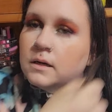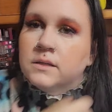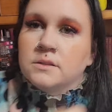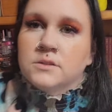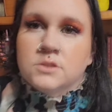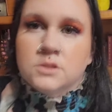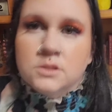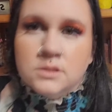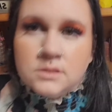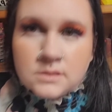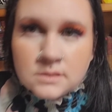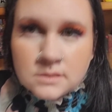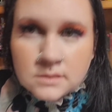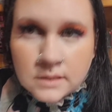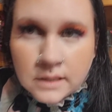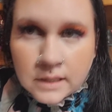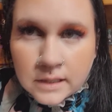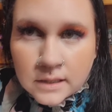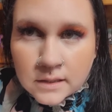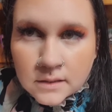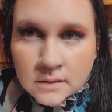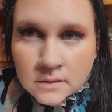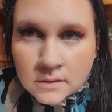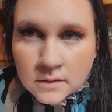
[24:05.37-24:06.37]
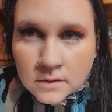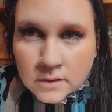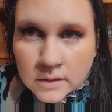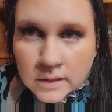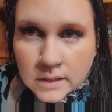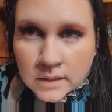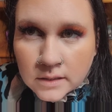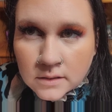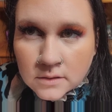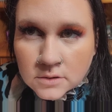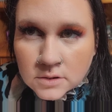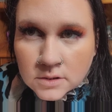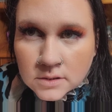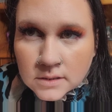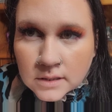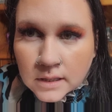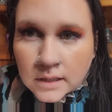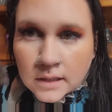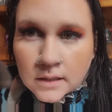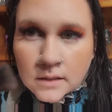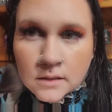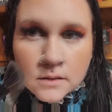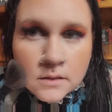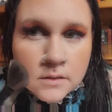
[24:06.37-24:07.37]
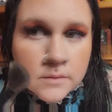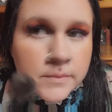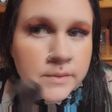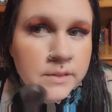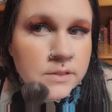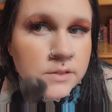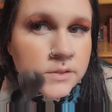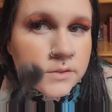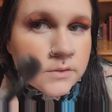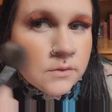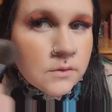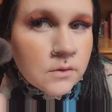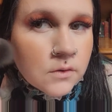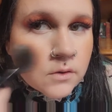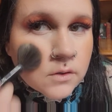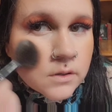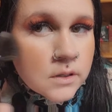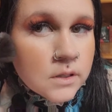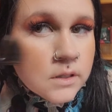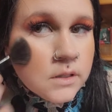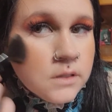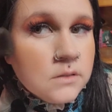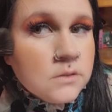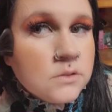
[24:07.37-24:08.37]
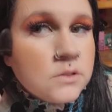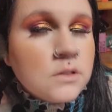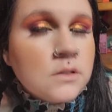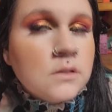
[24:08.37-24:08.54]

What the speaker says: It's just like looking just like a little bit too orange,